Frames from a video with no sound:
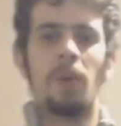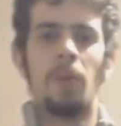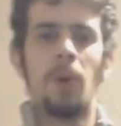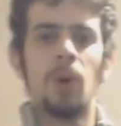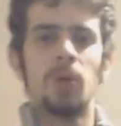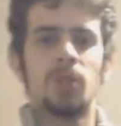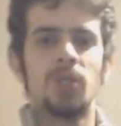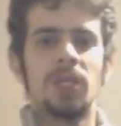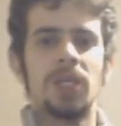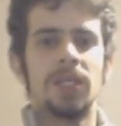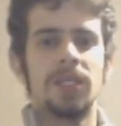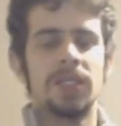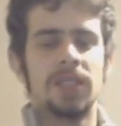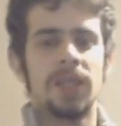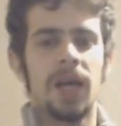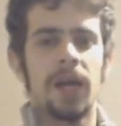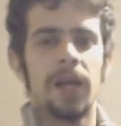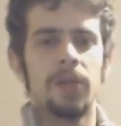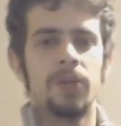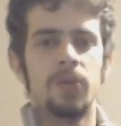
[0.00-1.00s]
promotion, he
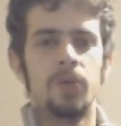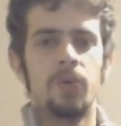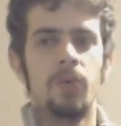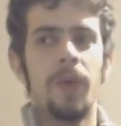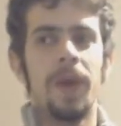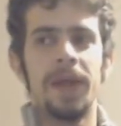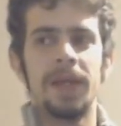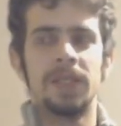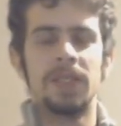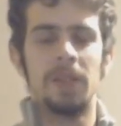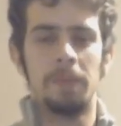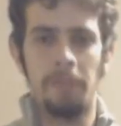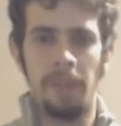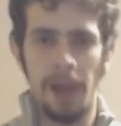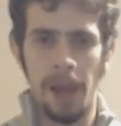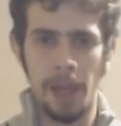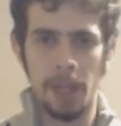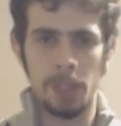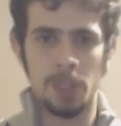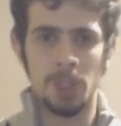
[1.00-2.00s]
decided to raise the
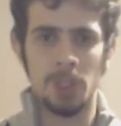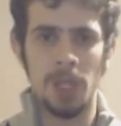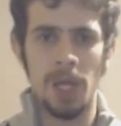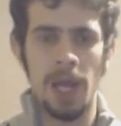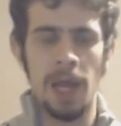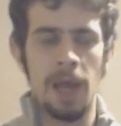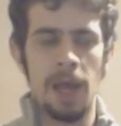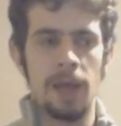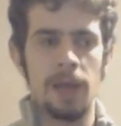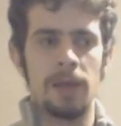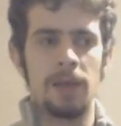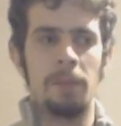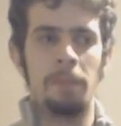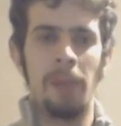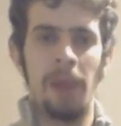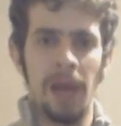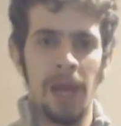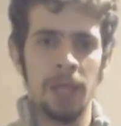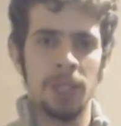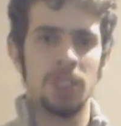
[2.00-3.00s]
pledge, and the
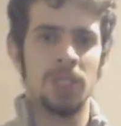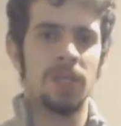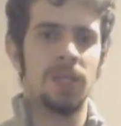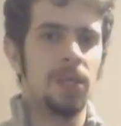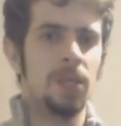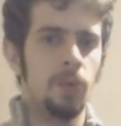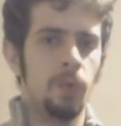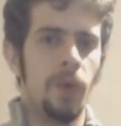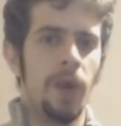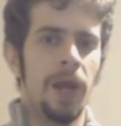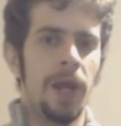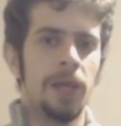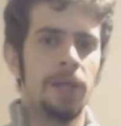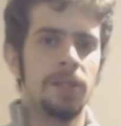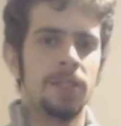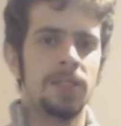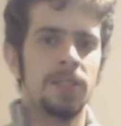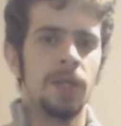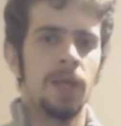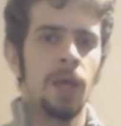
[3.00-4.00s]
pledge that he
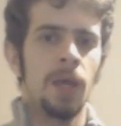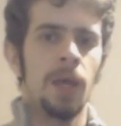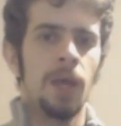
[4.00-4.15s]
raised,